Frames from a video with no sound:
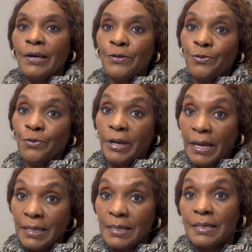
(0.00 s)
to
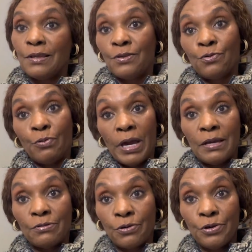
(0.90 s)
get to where
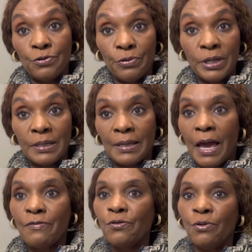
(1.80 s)
he's going to in his
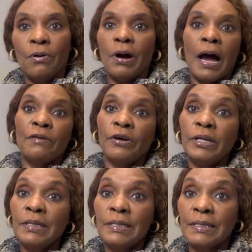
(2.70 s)
life. So I've
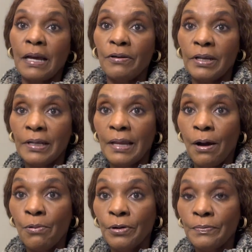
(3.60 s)
already discounted that
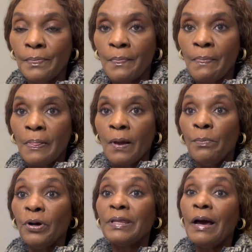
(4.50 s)
one.
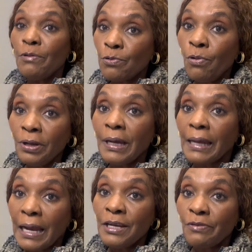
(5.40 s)
But there was one that
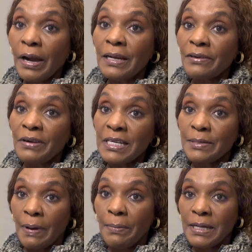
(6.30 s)
I literally raised
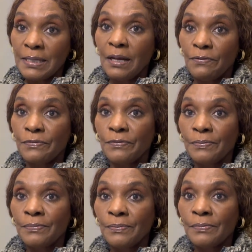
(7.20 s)
by myself.
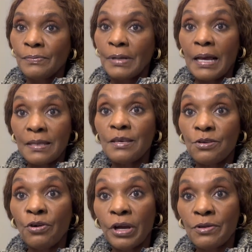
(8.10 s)
That's his
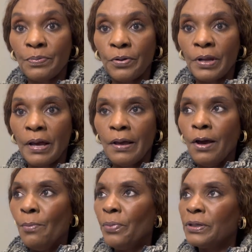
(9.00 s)
youngest brother.
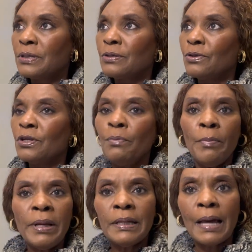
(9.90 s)
But the
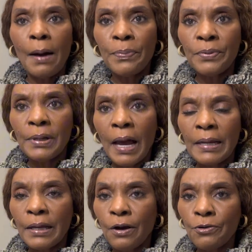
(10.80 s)
moment it happened at
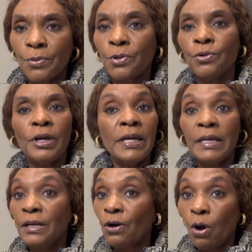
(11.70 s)
the hospital, he
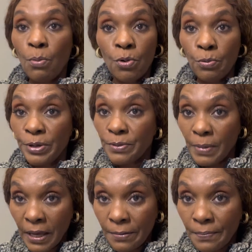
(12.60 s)
didn't come home with
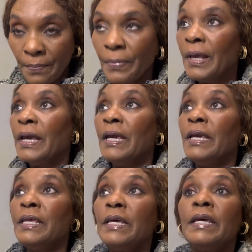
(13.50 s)
me. He
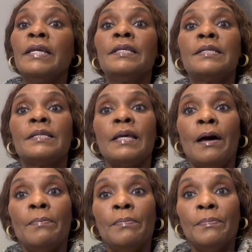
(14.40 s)
didn't
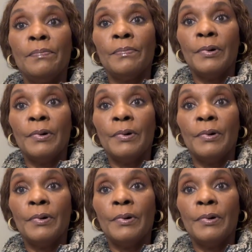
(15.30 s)
come